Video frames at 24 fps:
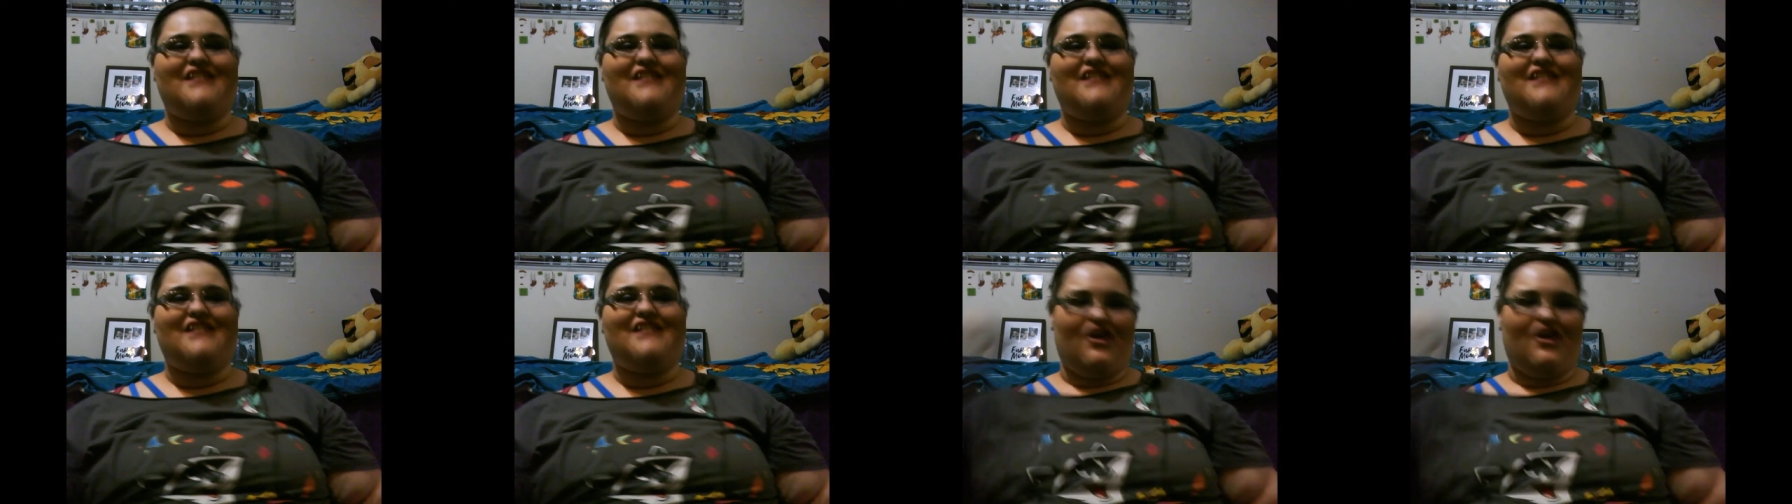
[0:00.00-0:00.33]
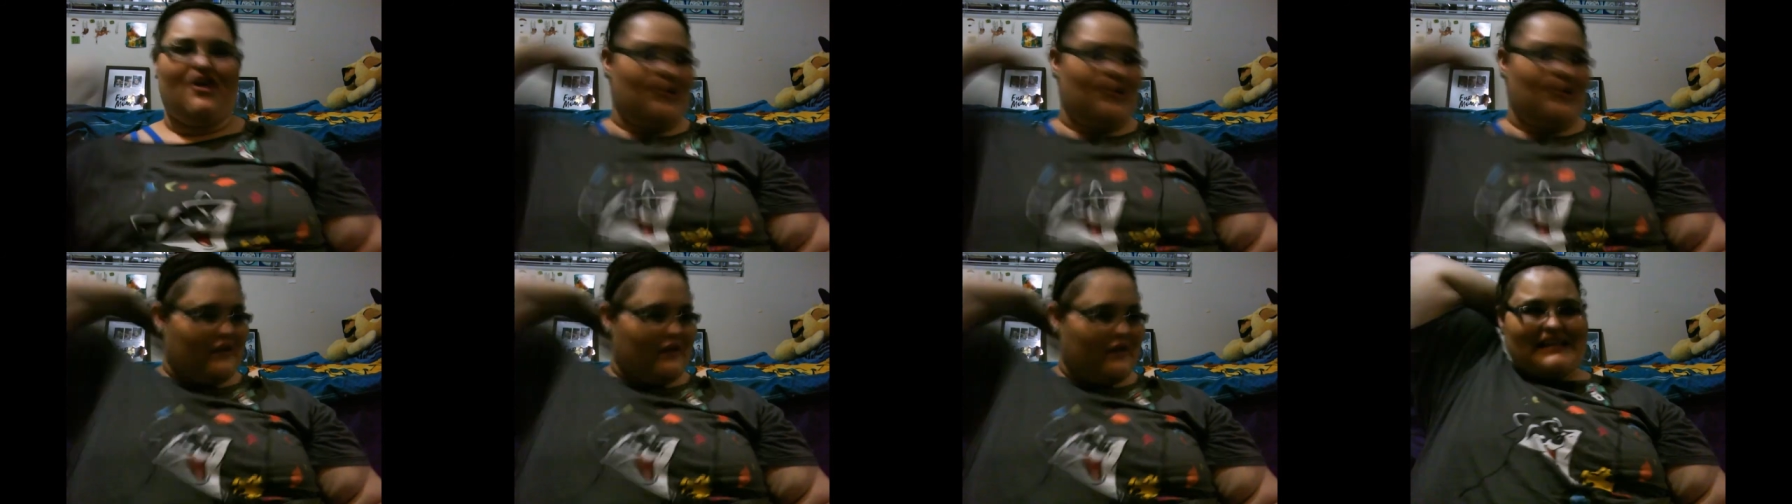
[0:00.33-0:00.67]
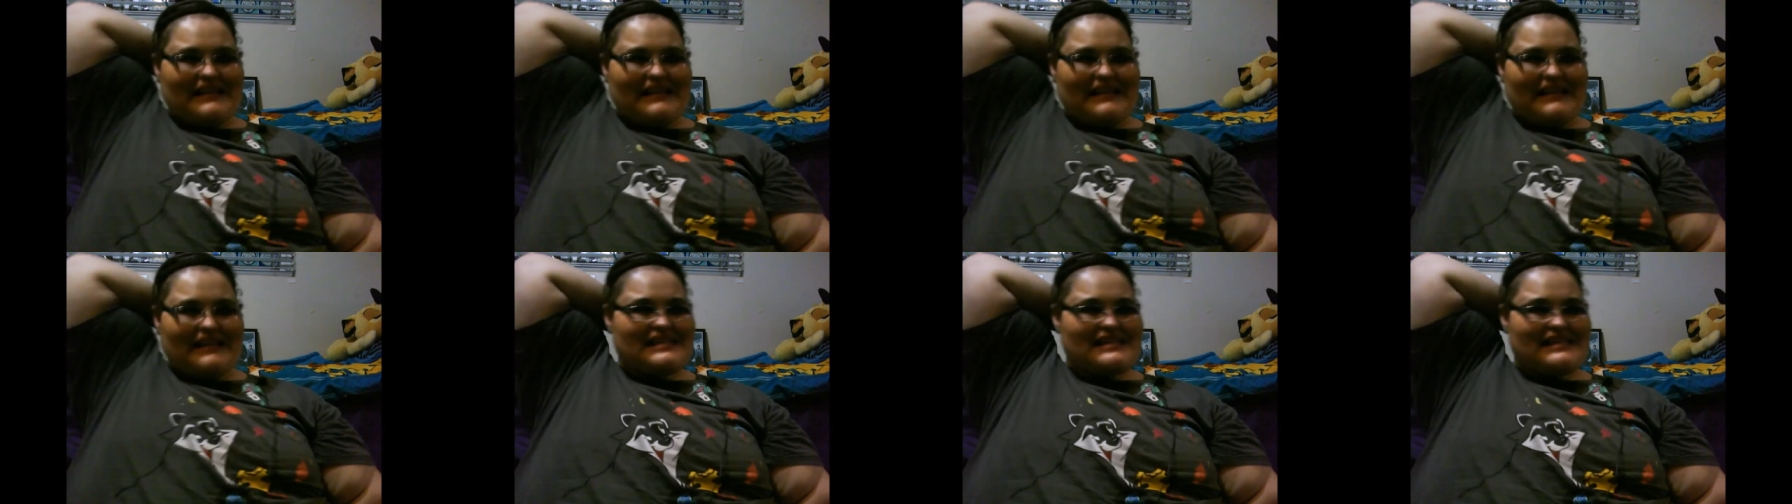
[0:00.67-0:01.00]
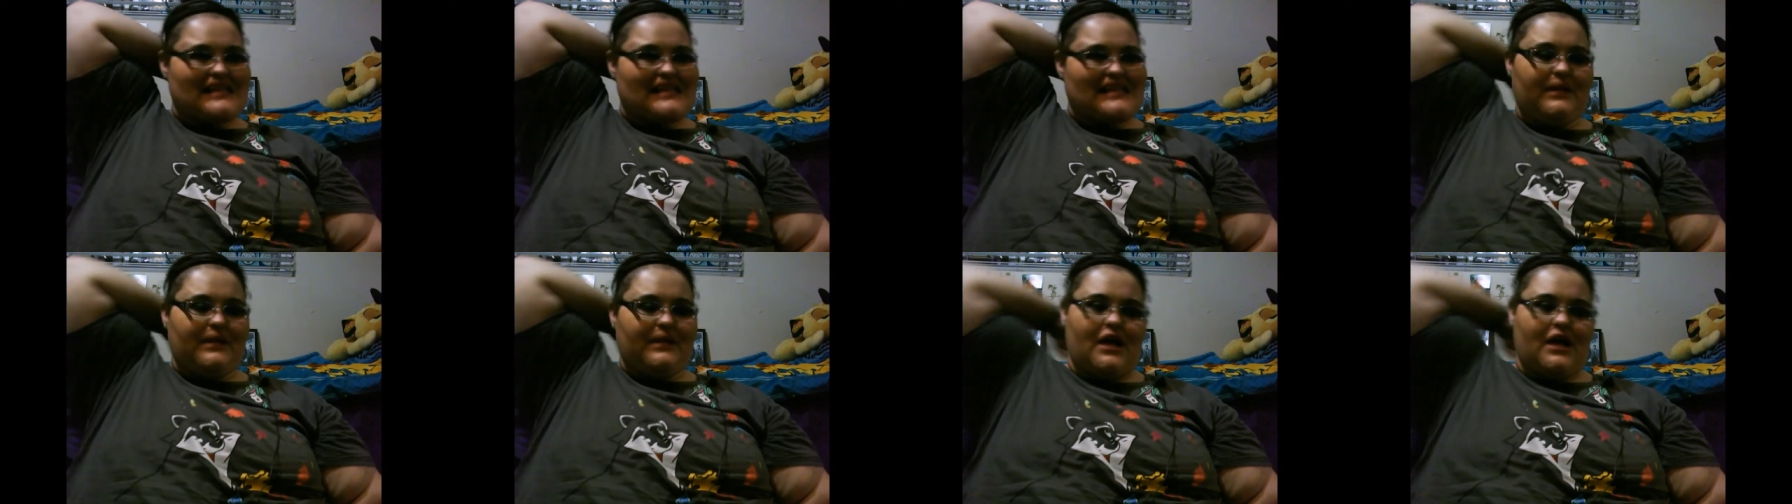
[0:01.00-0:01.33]
so it is
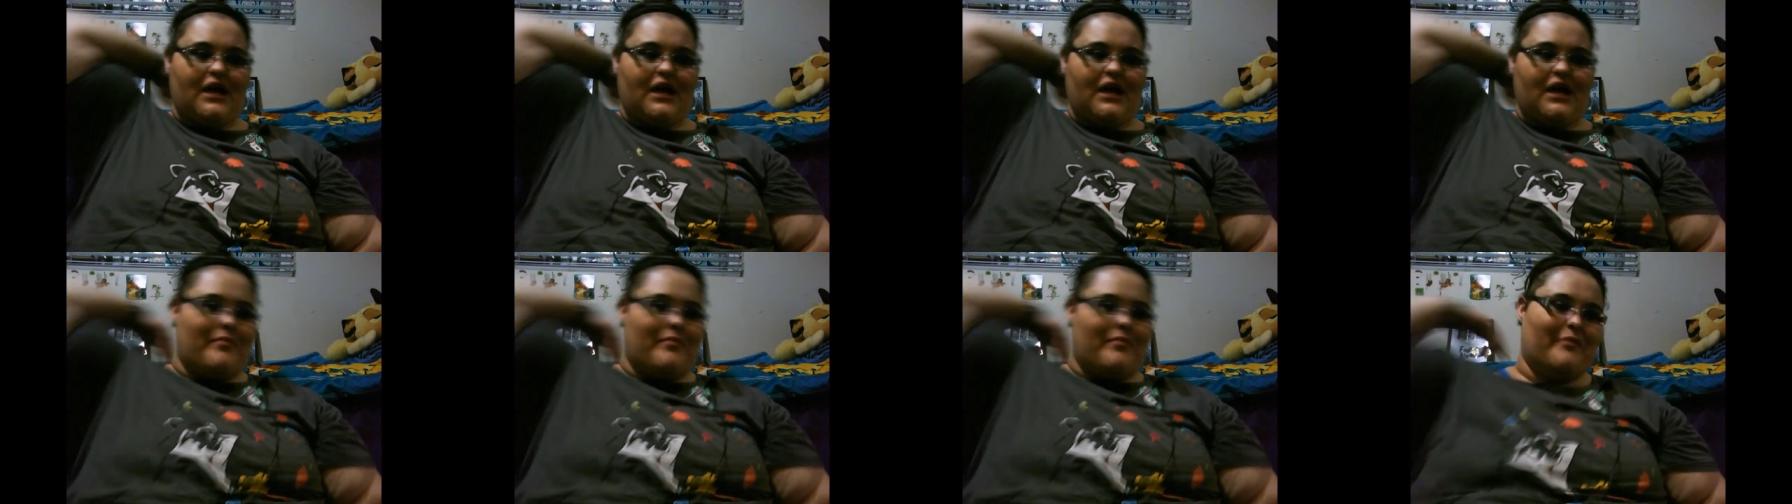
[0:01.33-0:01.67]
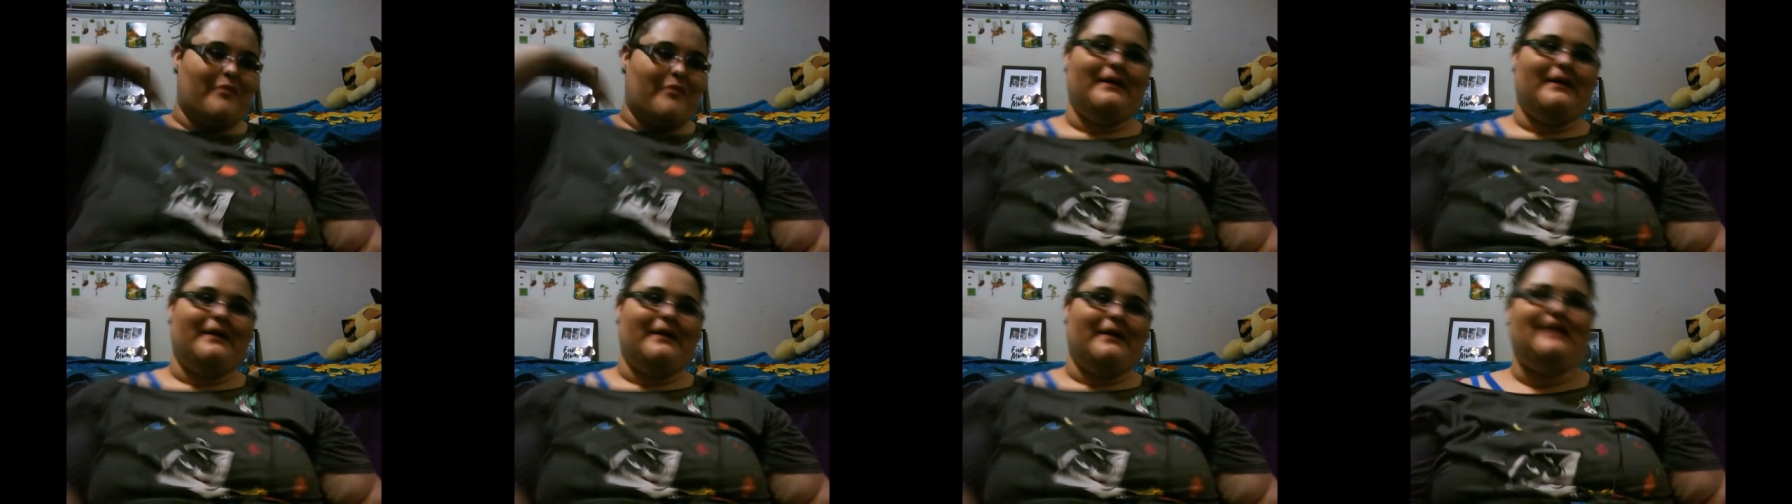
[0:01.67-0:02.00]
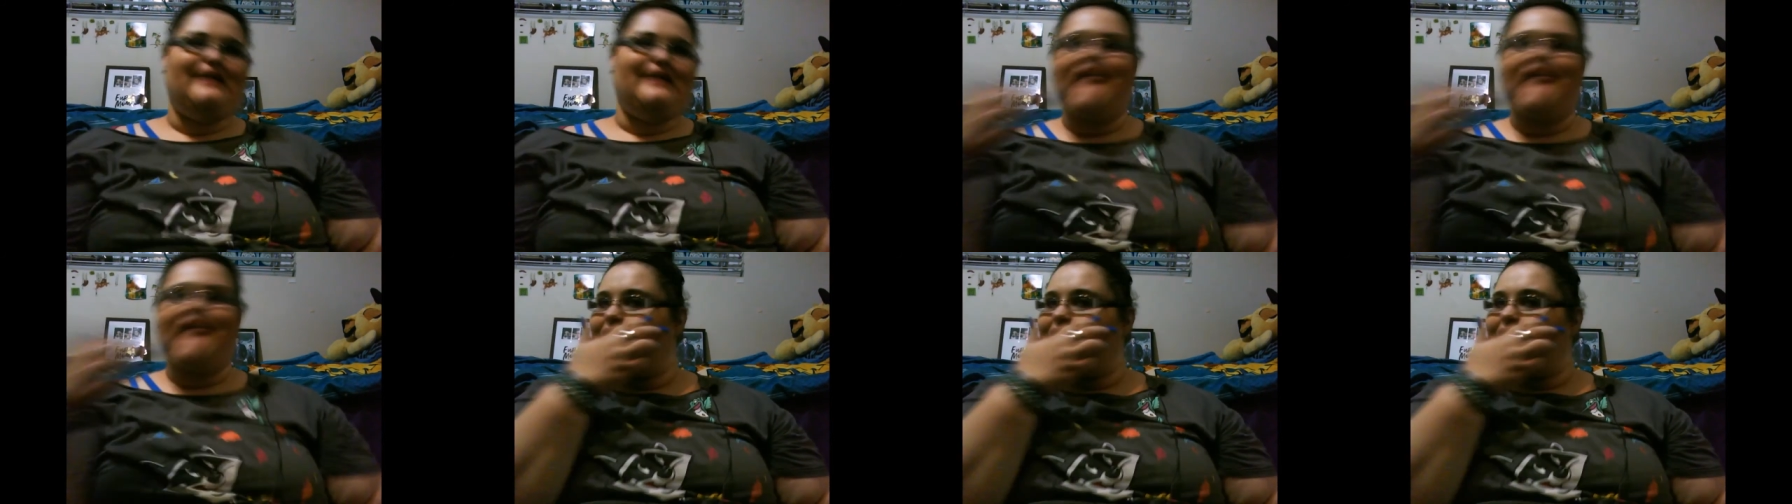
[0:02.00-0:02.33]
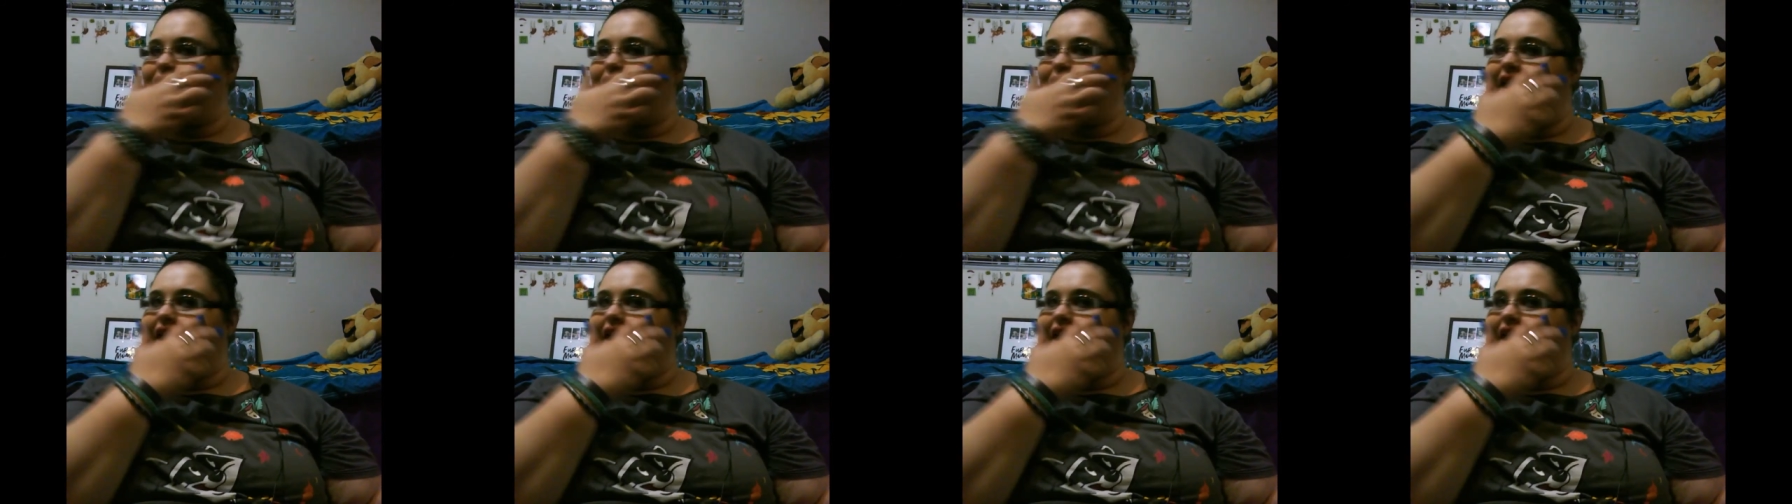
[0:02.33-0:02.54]
coming up pretty loud,